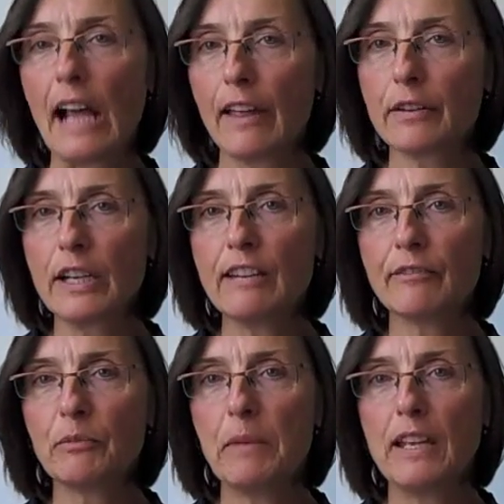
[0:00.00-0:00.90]
other
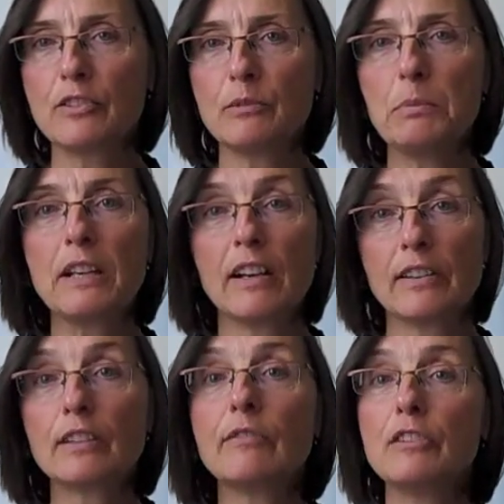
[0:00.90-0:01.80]
information
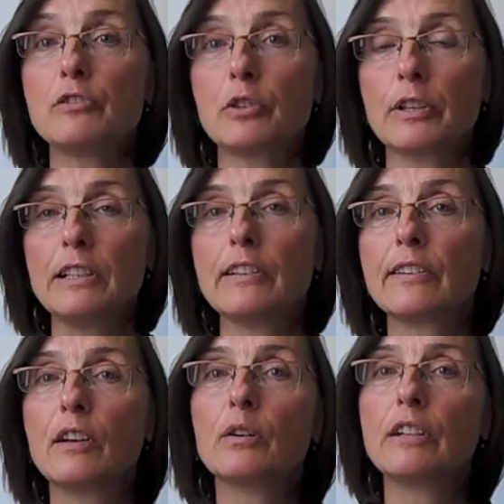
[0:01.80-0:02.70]
because of the journalist's
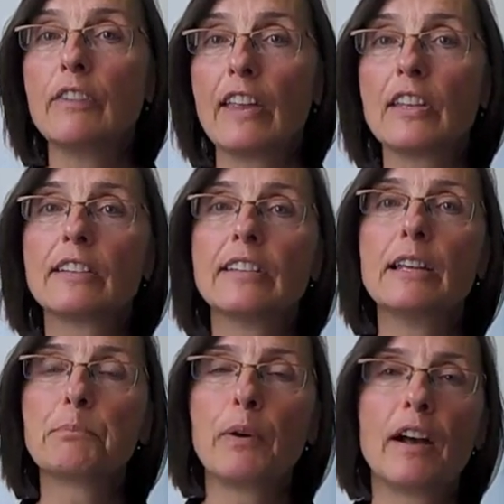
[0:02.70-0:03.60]
code of ethics
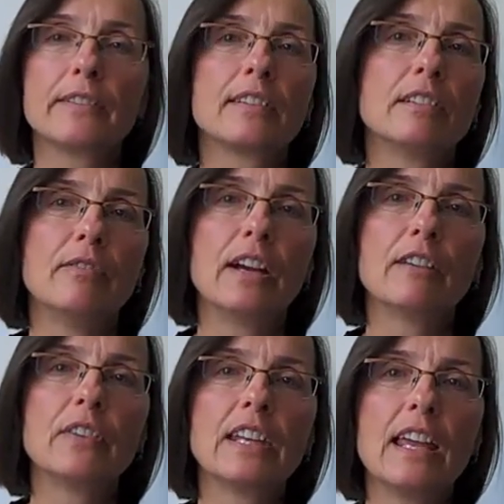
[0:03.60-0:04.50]
and process of
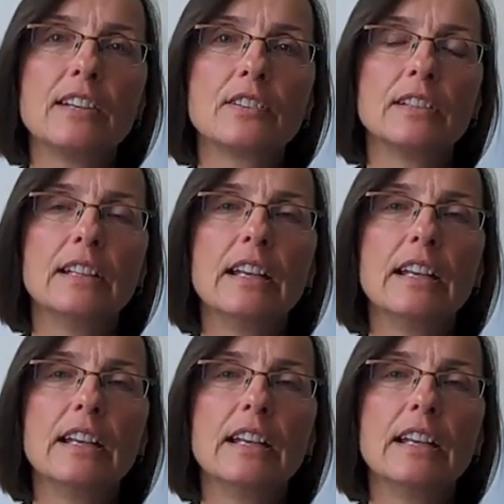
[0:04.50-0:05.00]
verification.